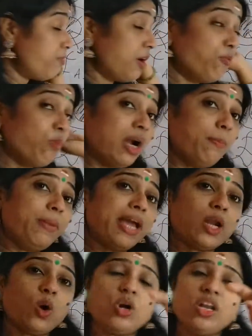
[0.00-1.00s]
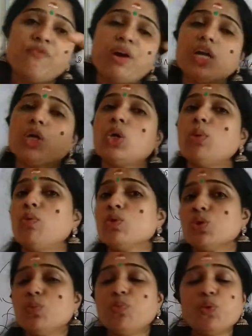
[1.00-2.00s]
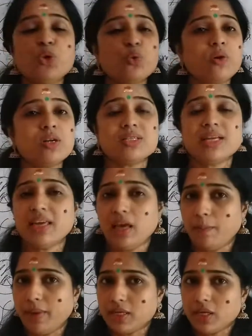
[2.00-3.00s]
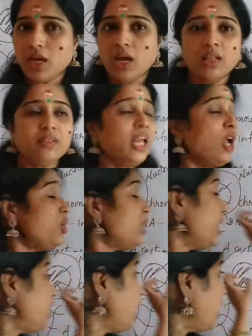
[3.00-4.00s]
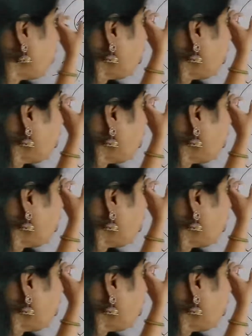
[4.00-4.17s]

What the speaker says: from one pair only one chromosome move towards the gamete. They